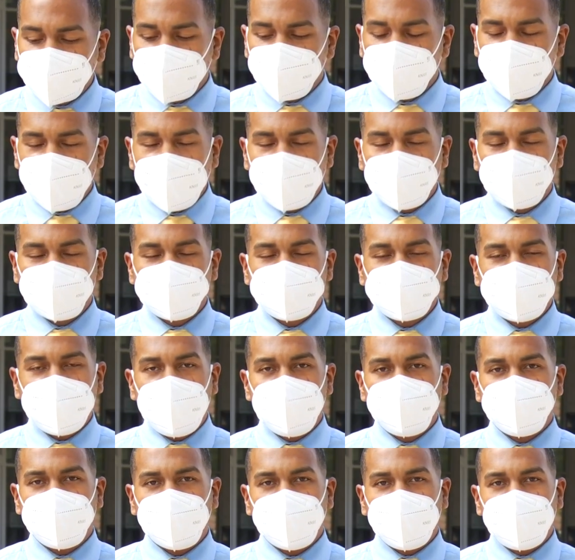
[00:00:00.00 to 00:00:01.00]
the final
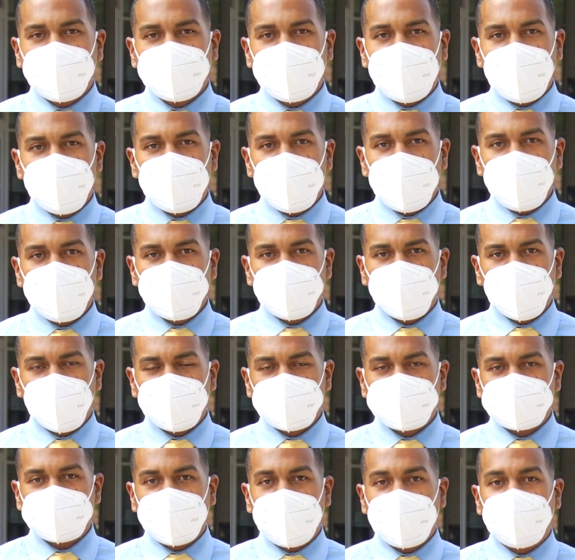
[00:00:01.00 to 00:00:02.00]
chapter in that baby
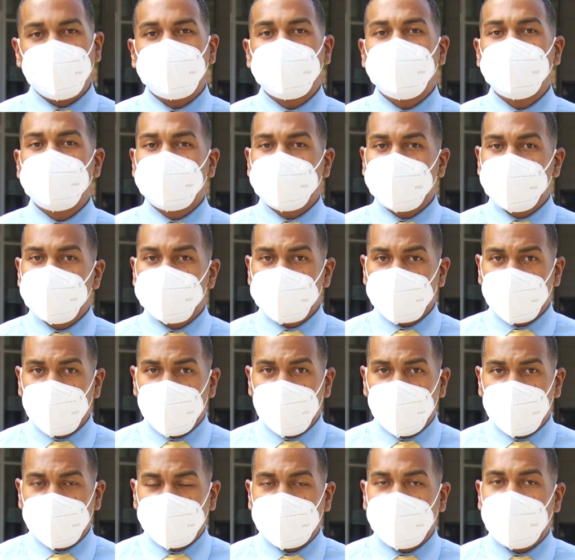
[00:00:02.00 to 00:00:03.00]
boy's life, he lives
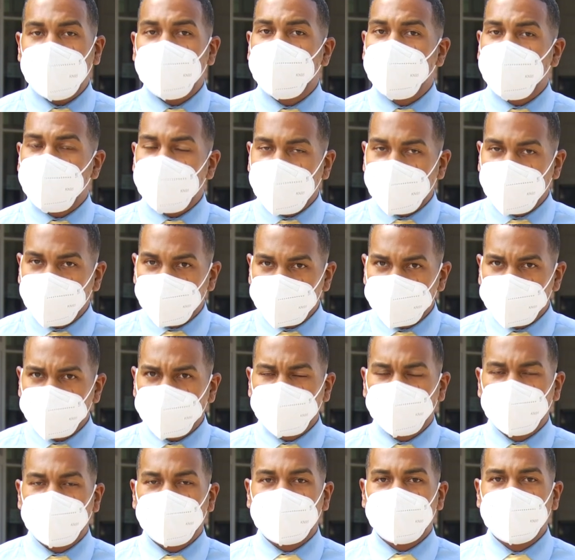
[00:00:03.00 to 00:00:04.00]
on, I know that for
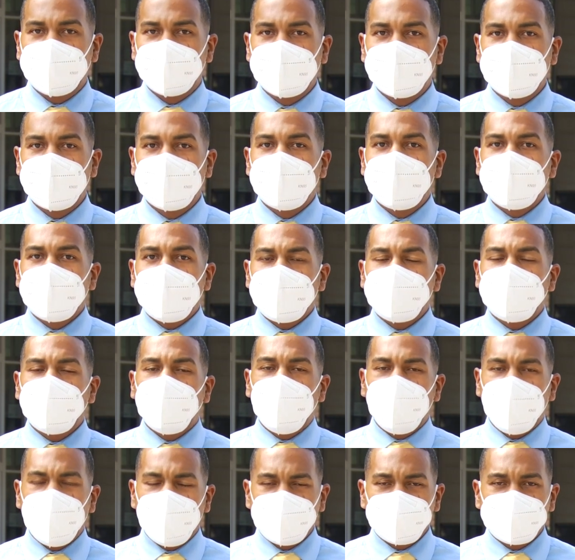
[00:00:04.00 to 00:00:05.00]
sure, in the
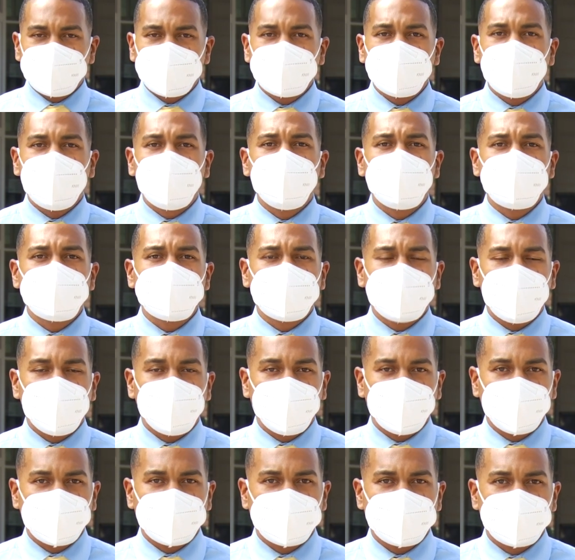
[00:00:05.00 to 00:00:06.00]
hearts of his loved
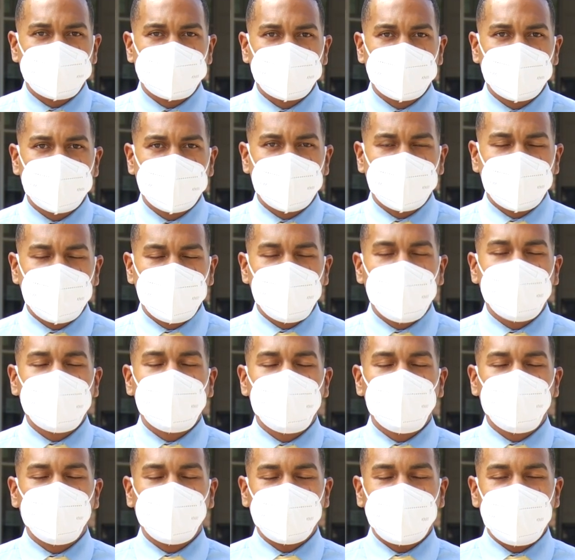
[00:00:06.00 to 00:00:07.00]
ones. In
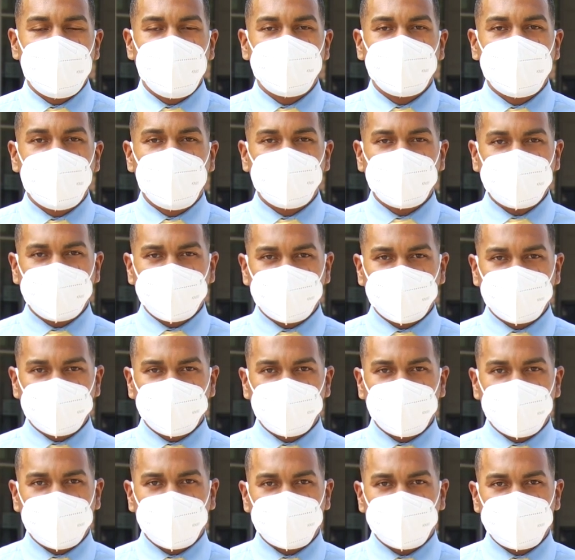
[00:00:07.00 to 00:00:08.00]
Montgomery County, I'm McKinley
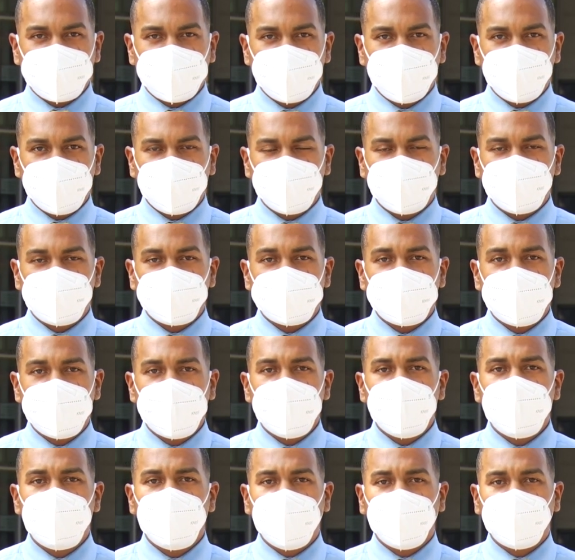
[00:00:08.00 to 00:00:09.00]
Strother, 10 News,
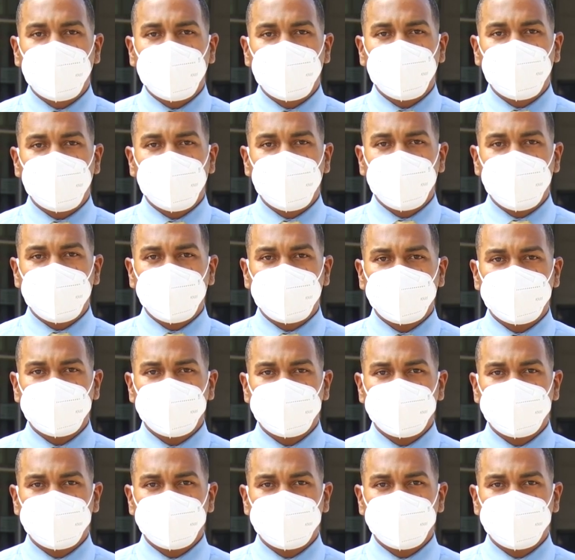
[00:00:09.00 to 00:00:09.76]
working for you.